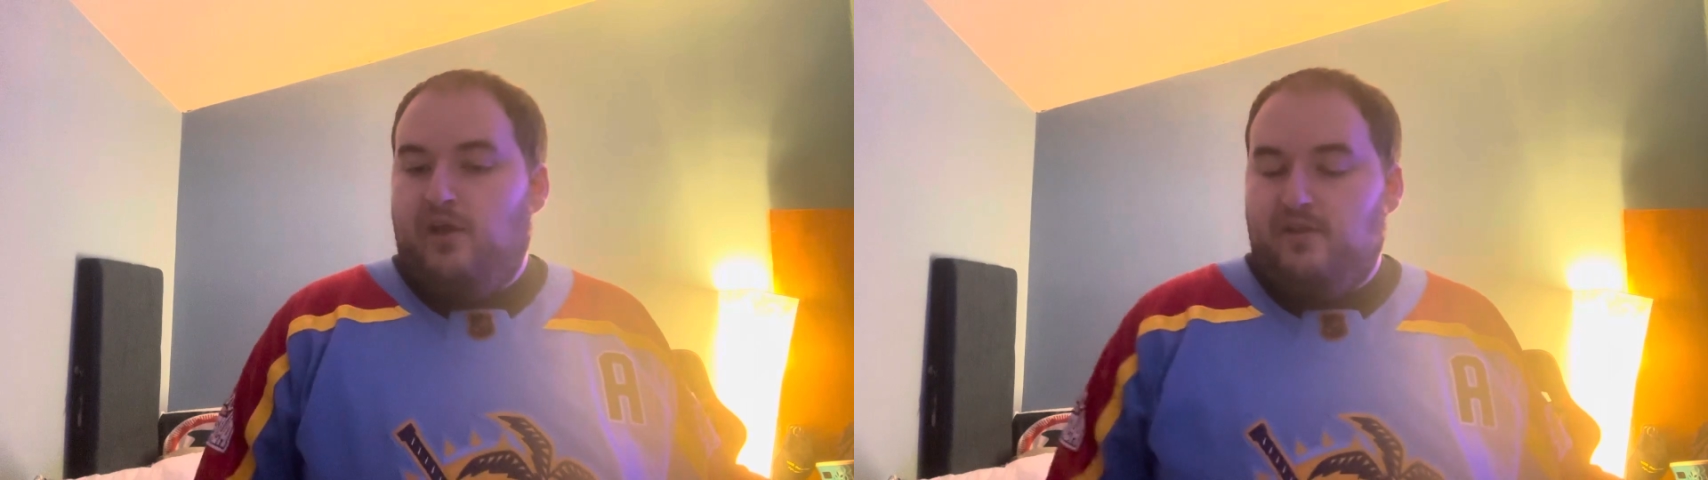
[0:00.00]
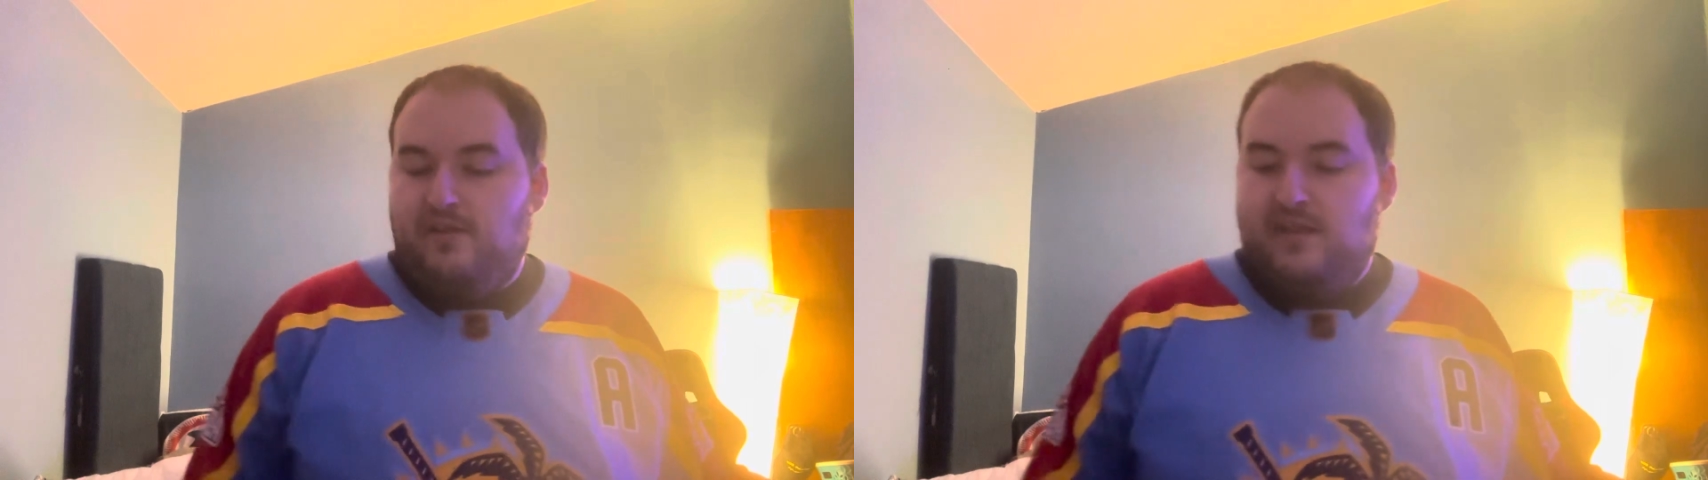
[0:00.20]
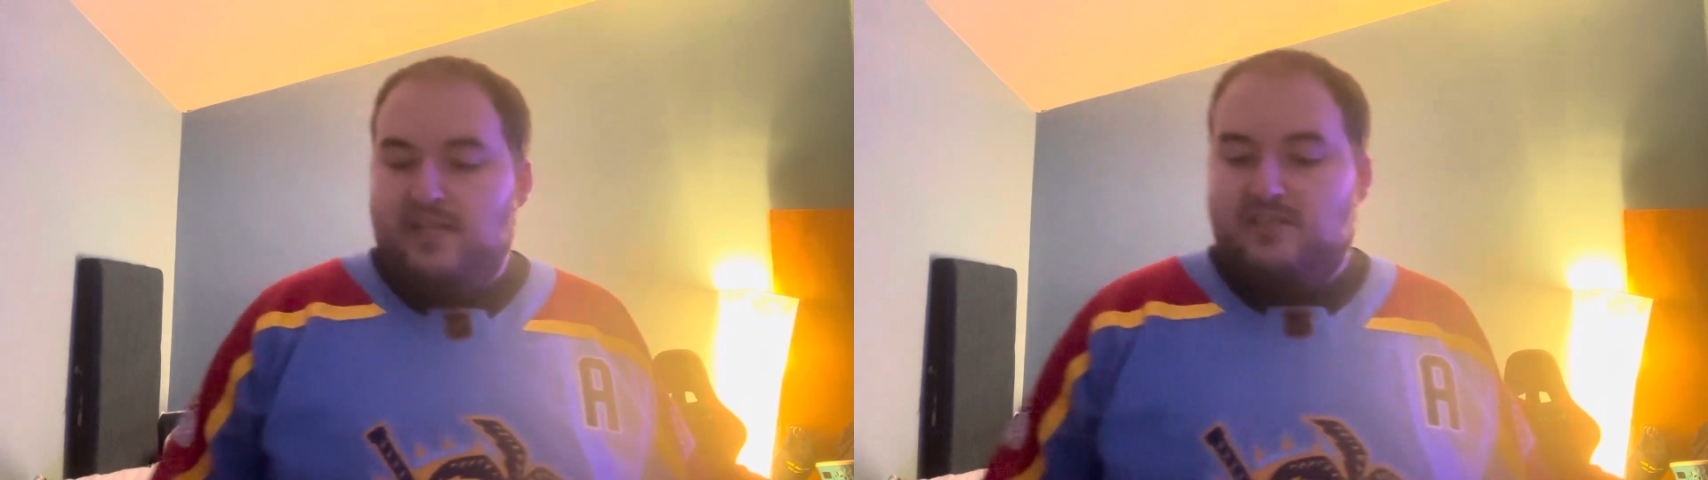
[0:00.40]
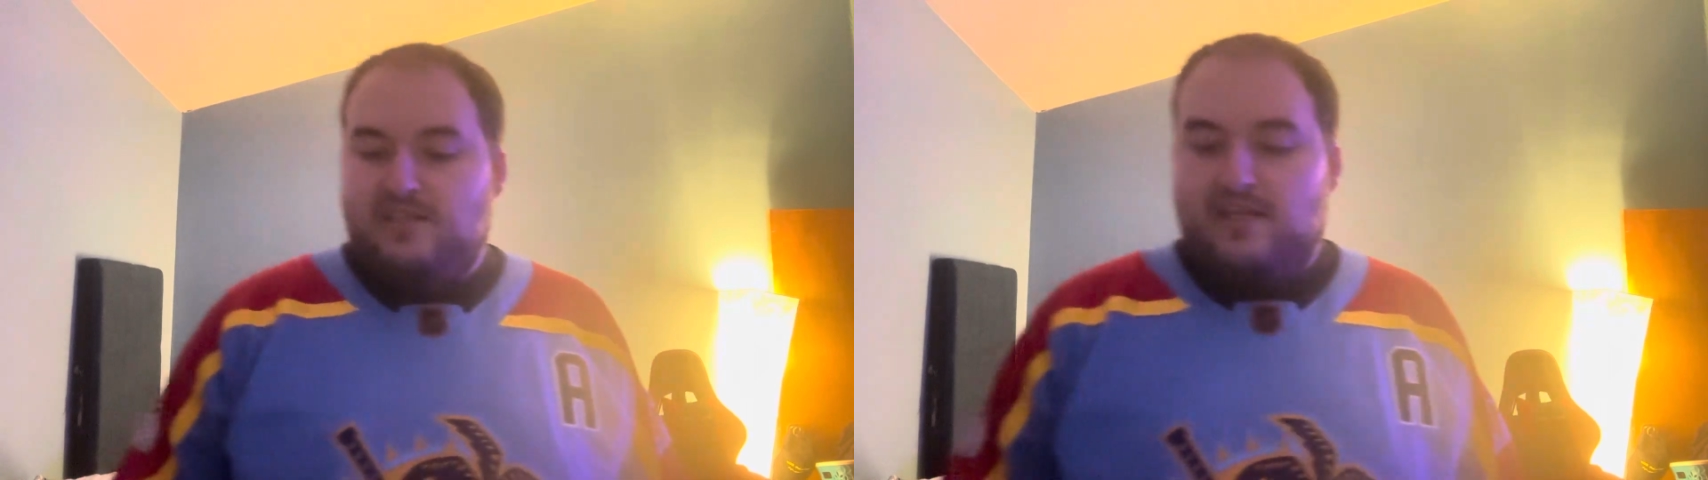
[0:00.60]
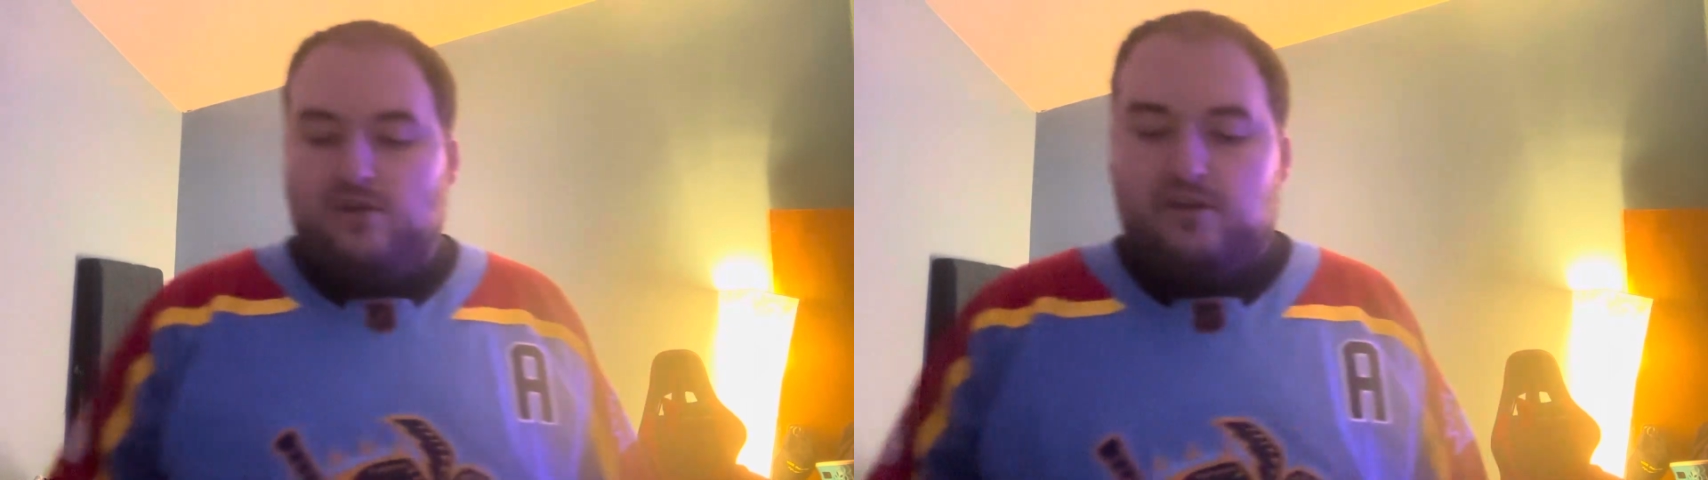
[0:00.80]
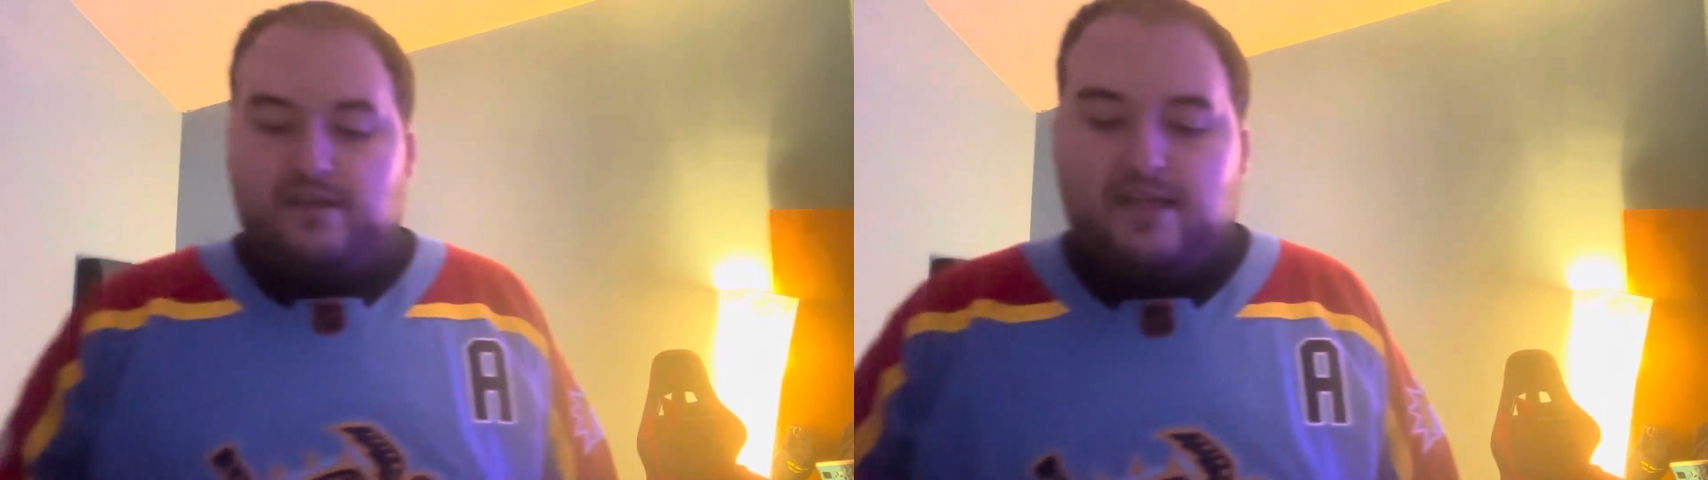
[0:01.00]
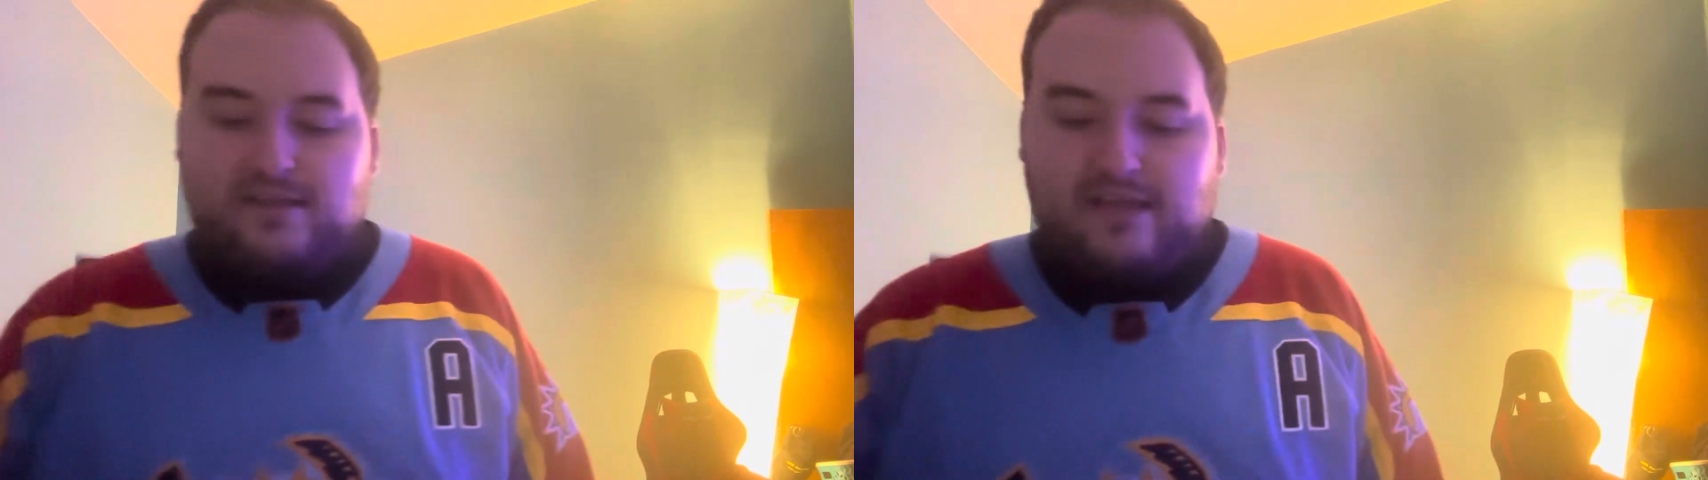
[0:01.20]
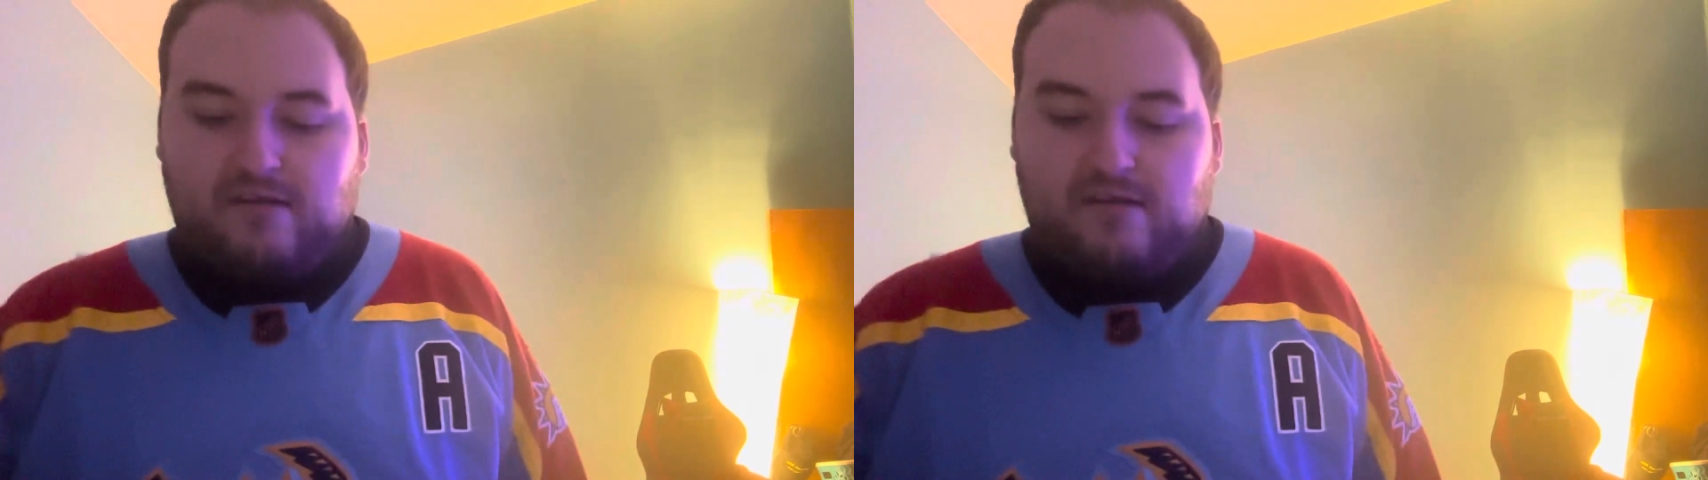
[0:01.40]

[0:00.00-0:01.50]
only thing that the only thing that,